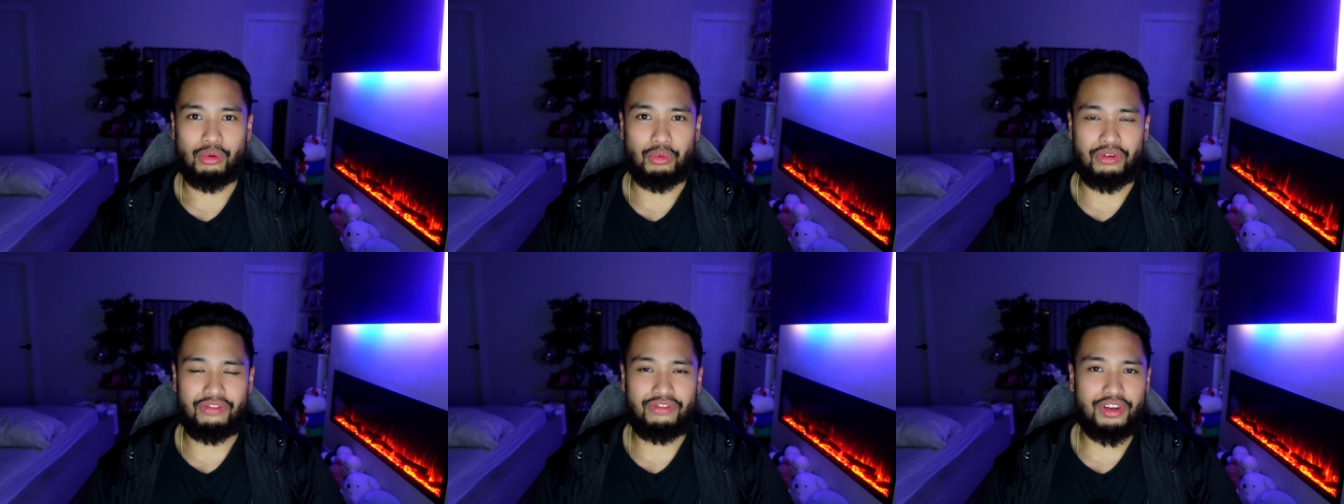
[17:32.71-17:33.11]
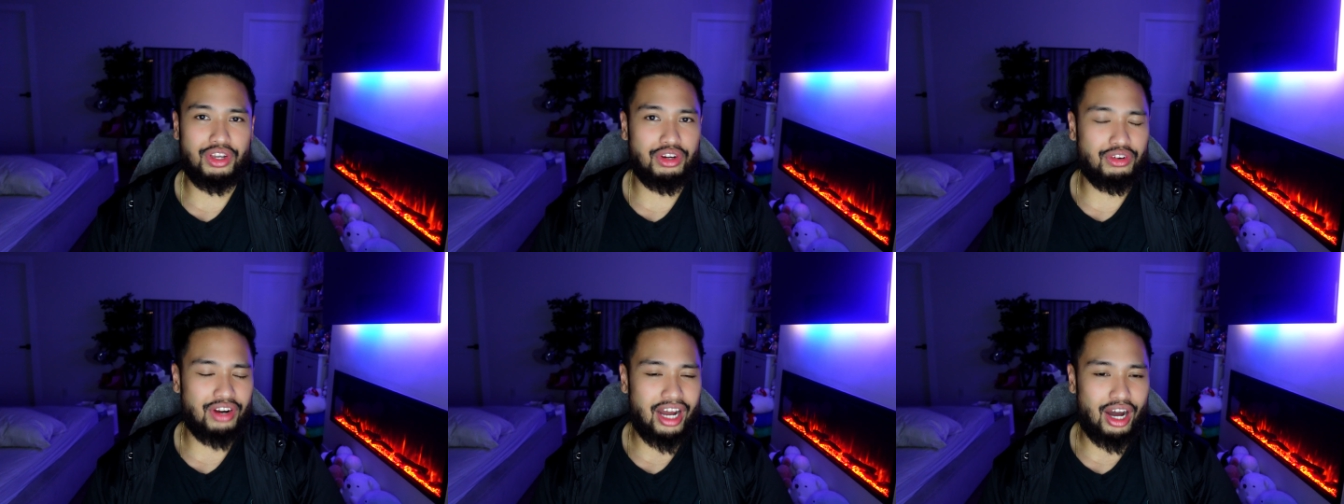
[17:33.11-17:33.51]
We
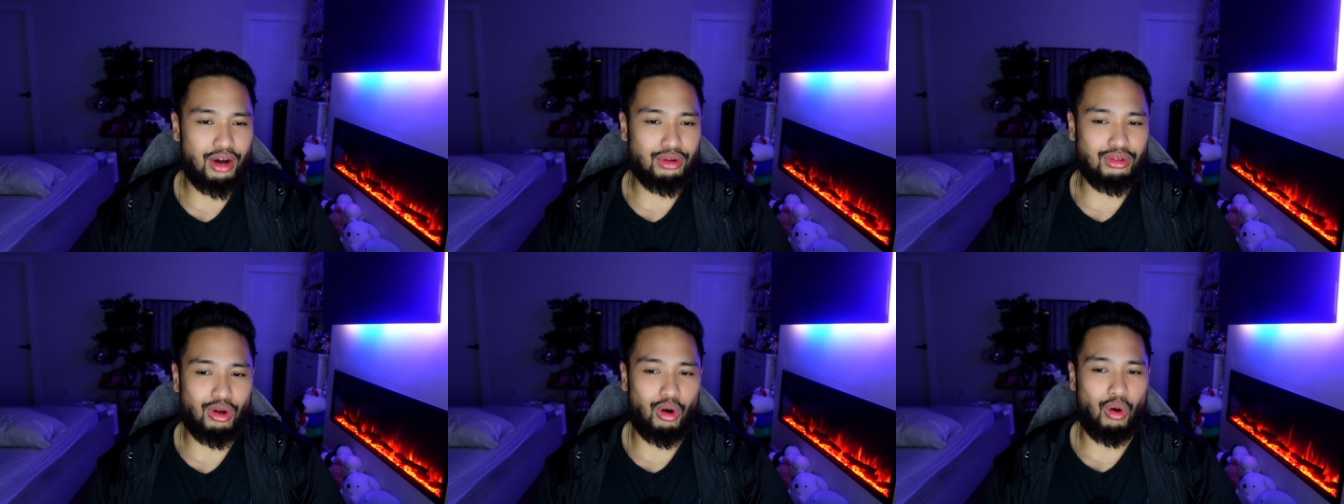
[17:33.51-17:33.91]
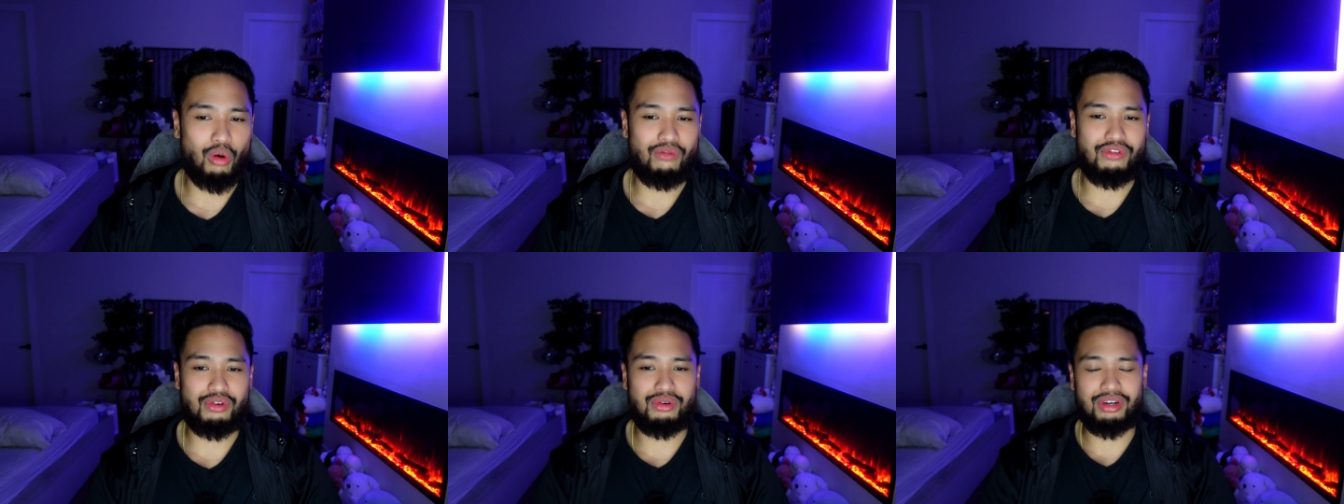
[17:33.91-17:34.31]
figured out
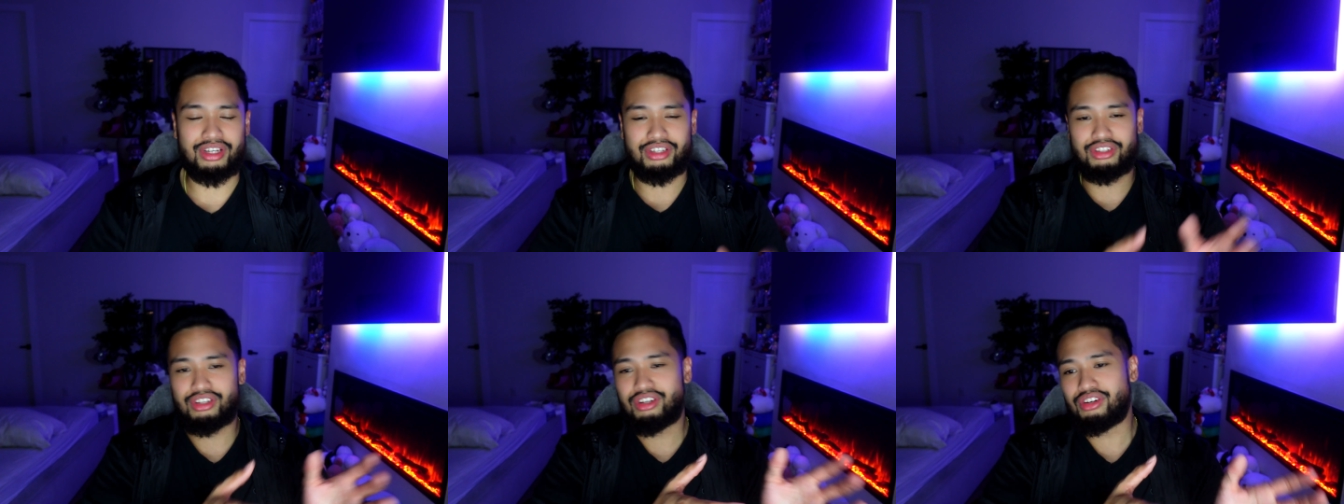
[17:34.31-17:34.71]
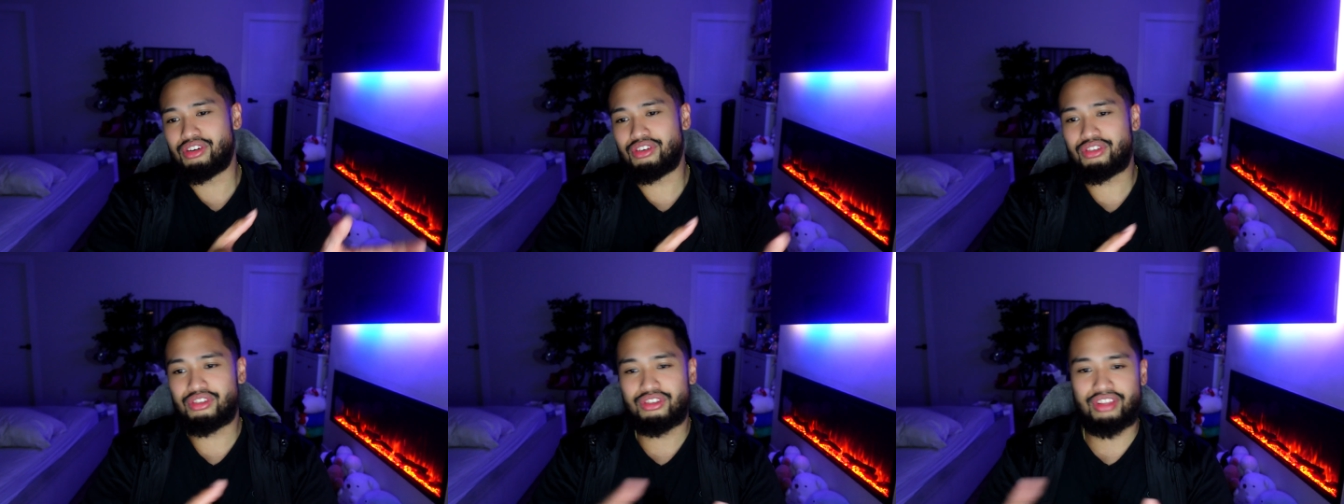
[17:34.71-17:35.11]
over the
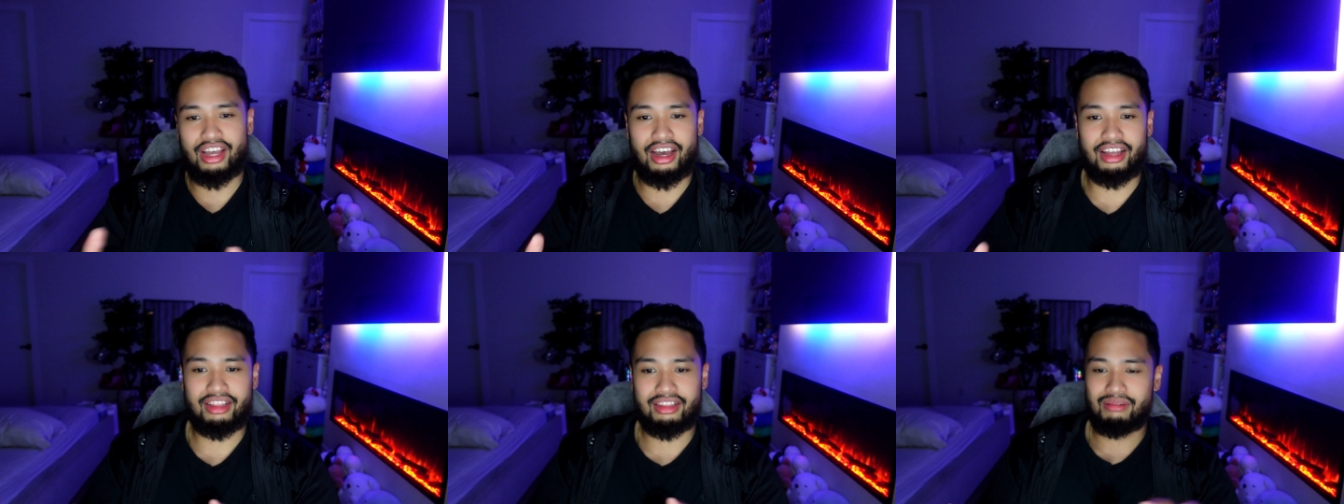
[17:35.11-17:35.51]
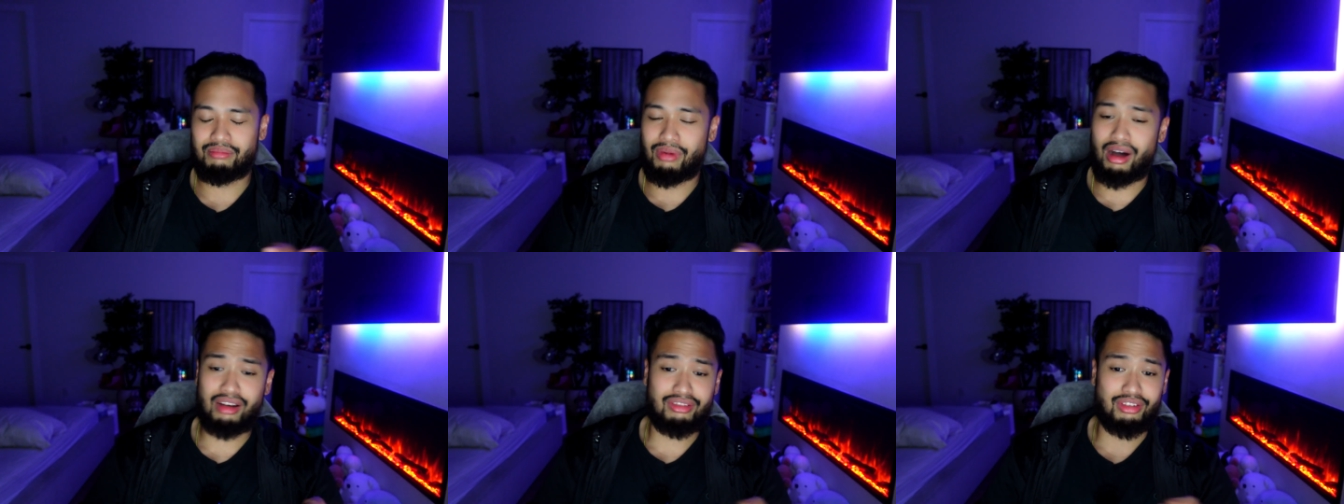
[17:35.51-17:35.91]
years
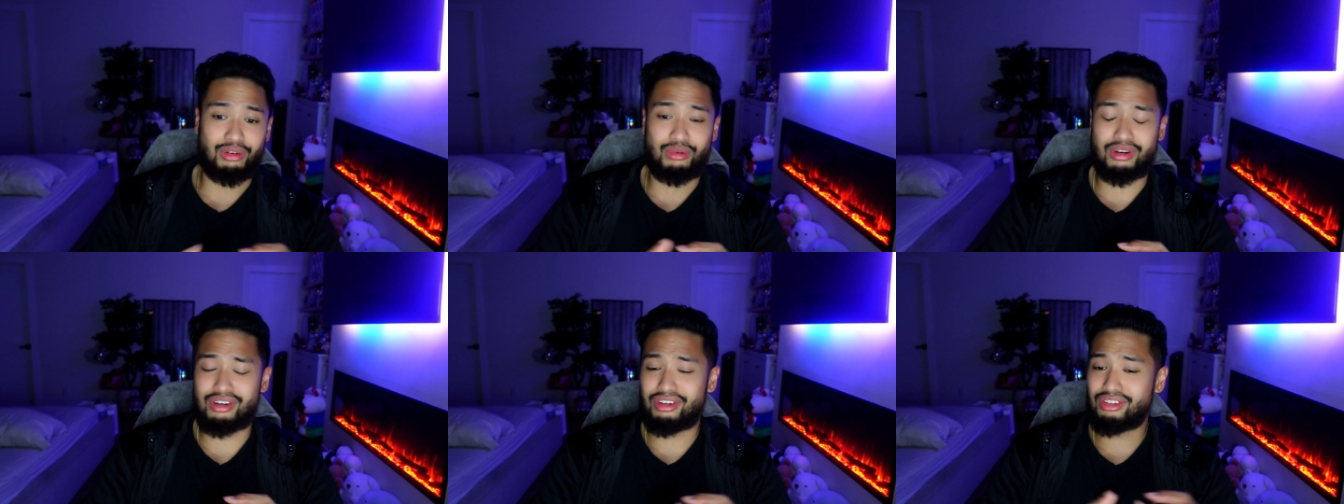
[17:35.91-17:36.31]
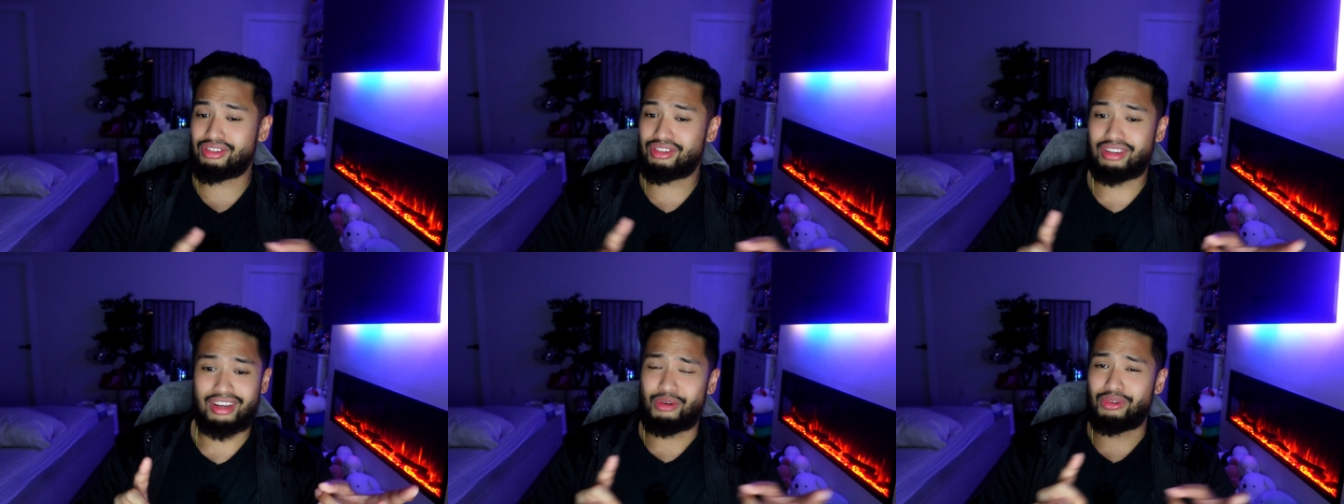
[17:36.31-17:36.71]
that boxing works,